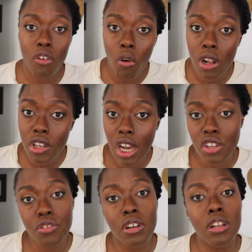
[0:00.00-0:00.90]
all
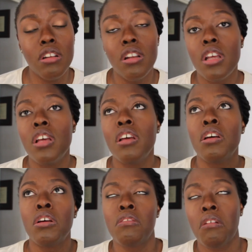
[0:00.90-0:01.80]
natural,
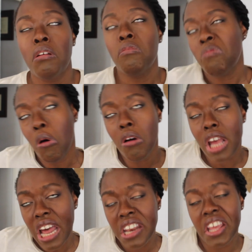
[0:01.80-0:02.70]

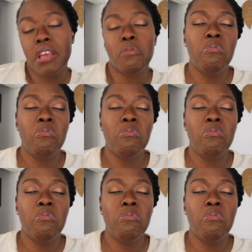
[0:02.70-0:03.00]
organic.